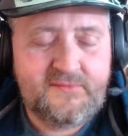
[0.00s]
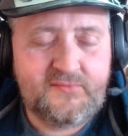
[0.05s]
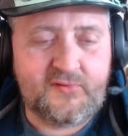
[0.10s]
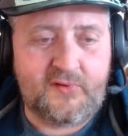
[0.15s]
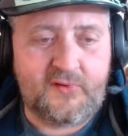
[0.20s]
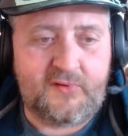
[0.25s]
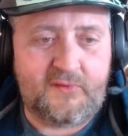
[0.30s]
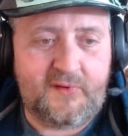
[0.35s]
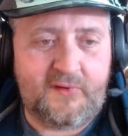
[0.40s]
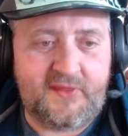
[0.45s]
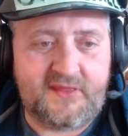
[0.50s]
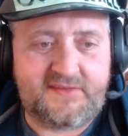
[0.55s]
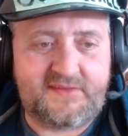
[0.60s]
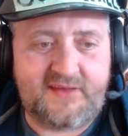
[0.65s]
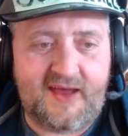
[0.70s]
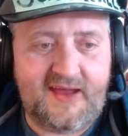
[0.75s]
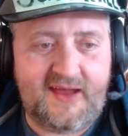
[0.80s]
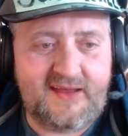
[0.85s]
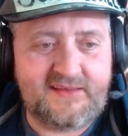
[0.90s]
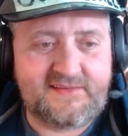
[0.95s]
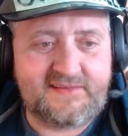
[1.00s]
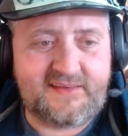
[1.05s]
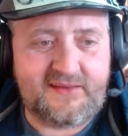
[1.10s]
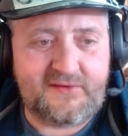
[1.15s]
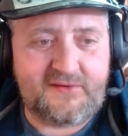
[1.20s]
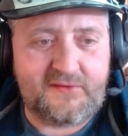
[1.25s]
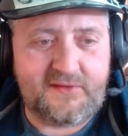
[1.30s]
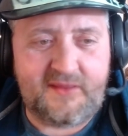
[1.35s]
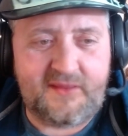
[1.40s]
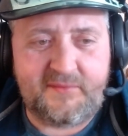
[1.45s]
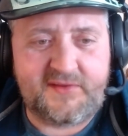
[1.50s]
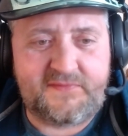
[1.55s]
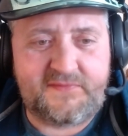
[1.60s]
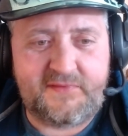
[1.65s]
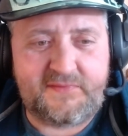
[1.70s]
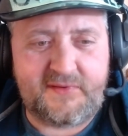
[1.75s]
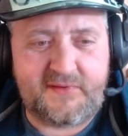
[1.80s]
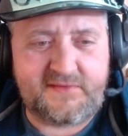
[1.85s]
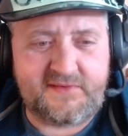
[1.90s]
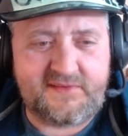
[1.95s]
One way the tires can hold. They must be
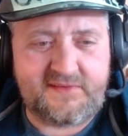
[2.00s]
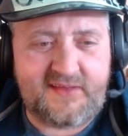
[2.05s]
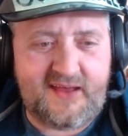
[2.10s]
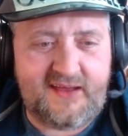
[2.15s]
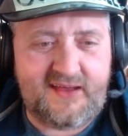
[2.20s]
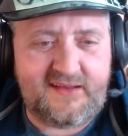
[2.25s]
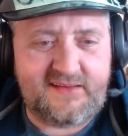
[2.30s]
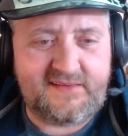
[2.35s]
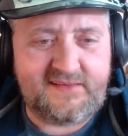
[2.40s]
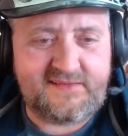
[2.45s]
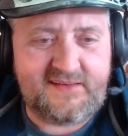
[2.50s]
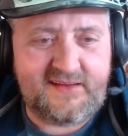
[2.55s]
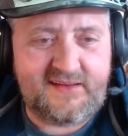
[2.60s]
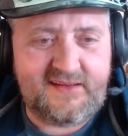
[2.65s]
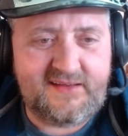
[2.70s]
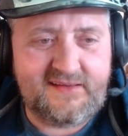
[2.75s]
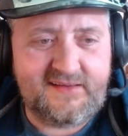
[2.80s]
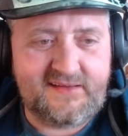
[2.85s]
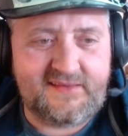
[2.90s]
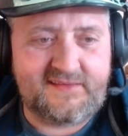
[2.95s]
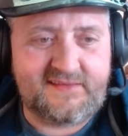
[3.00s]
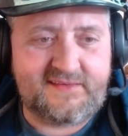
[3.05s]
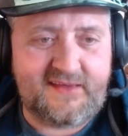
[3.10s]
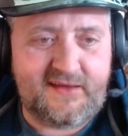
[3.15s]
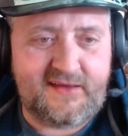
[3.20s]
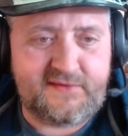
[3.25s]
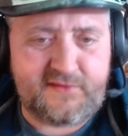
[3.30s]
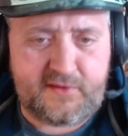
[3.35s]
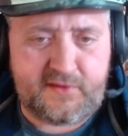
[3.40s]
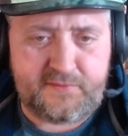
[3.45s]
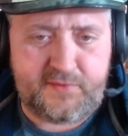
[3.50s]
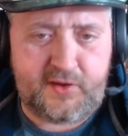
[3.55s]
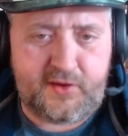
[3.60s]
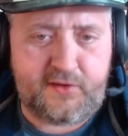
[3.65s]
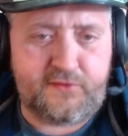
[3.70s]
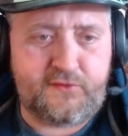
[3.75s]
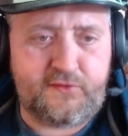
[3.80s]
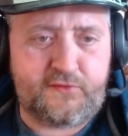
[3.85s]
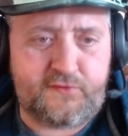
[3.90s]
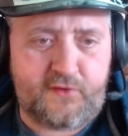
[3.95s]
special tires, right? This guy's like, I'm
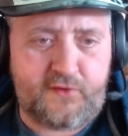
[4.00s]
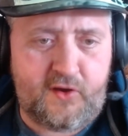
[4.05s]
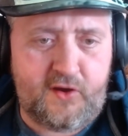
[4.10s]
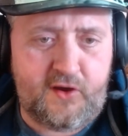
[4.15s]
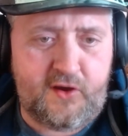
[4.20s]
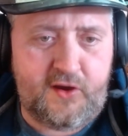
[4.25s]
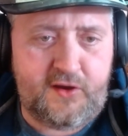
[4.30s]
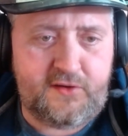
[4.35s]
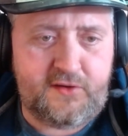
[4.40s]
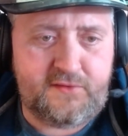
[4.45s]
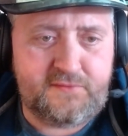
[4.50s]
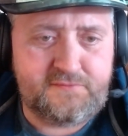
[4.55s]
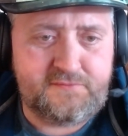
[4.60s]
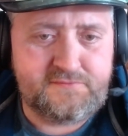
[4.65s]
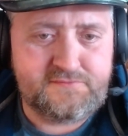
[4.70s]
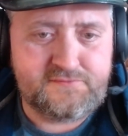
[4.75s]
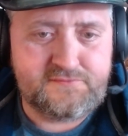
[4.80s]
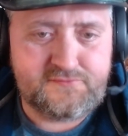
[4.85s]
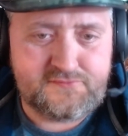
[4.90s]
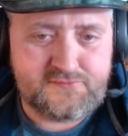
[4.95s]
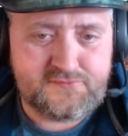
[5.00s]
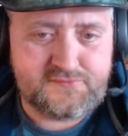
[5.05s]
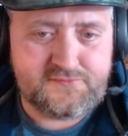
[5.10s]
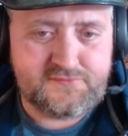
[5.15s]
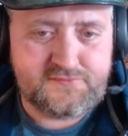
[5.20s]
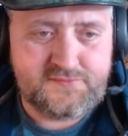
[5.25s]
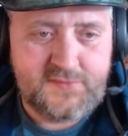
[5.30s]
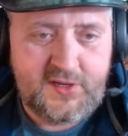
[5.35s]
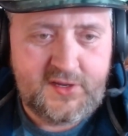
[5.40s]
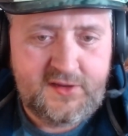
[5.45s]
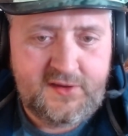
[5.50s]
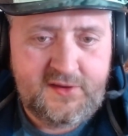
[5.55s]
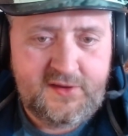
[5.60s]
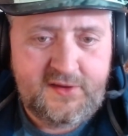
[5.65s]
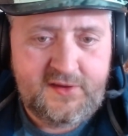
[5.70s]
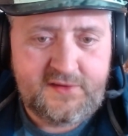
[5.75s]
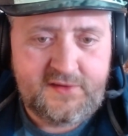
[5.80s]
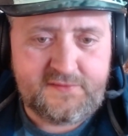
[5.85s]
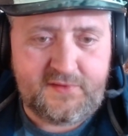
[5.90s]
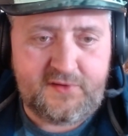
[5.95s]
taking the sign
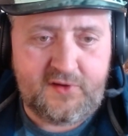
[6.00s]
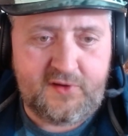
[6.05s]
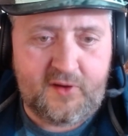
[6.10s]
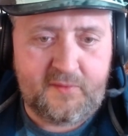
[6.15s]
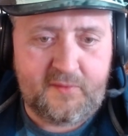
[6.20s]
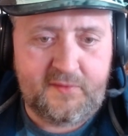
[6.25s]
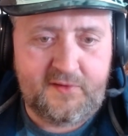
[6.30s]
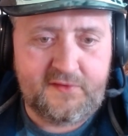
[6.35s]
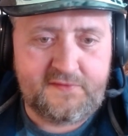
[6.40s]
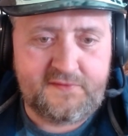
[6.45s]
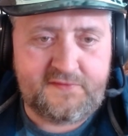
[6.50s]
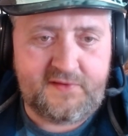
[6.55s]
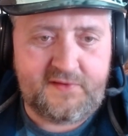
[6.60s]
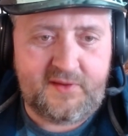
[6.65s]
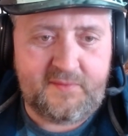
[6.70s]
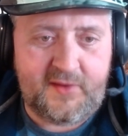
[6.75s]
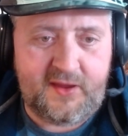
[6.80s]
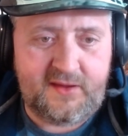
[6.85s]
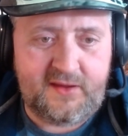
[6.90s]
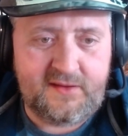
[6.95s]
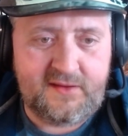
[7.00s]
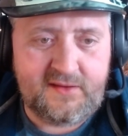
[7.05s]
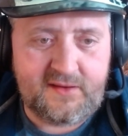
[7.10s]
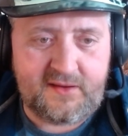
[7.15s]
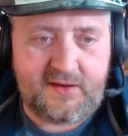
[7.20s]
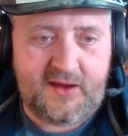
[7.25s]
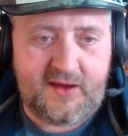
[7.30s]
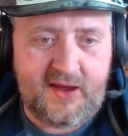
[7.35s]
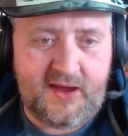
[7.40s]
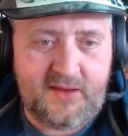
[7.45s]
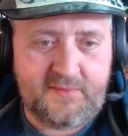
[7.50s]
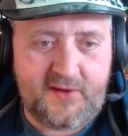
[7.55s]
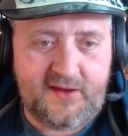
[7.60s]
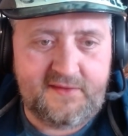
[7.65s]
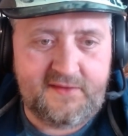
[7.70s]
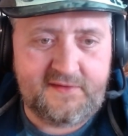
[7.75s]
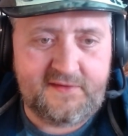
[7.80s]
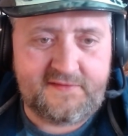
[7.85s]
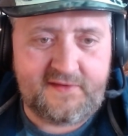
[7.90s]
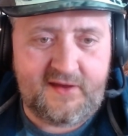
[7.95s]
nobody will see me. I'm gonna hide
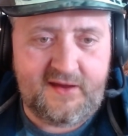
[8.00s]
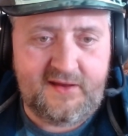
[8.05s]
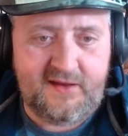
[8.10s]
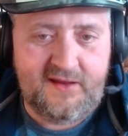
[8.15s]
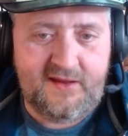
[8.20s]
behind the sign.